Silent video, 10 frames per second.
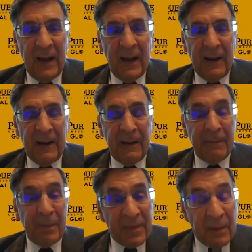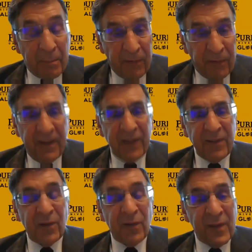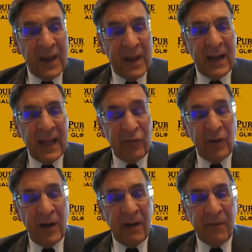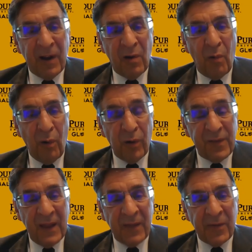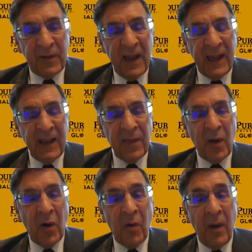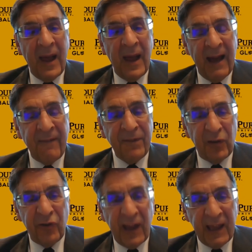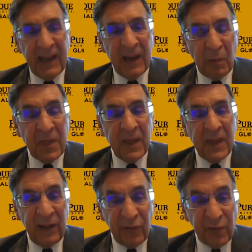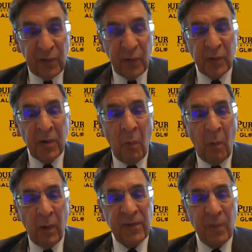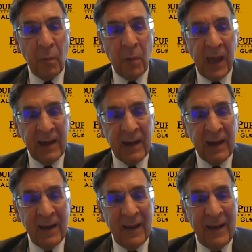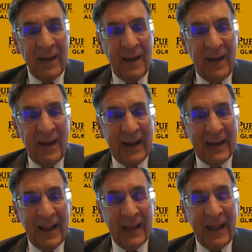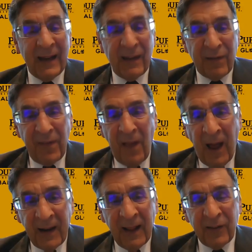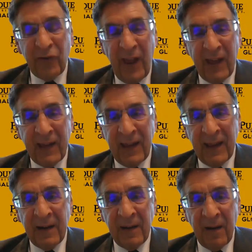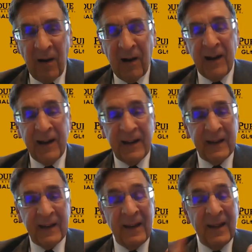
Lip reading: The professors in each and every course that they're taking, though, have to check in with each student once a week. And it's not a check-in on